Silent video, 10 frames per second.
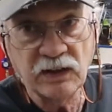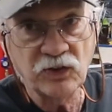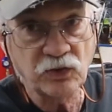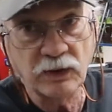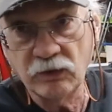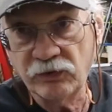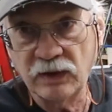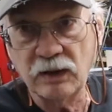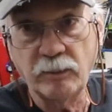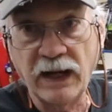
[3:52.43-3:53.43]
this around
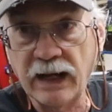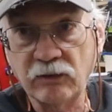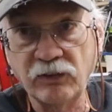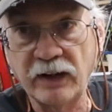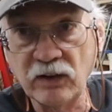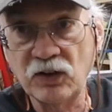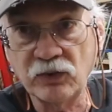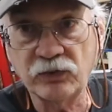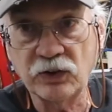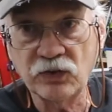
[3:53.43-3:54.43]
front to back, find the
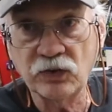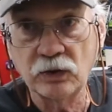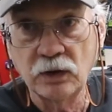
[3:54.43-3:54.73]
difference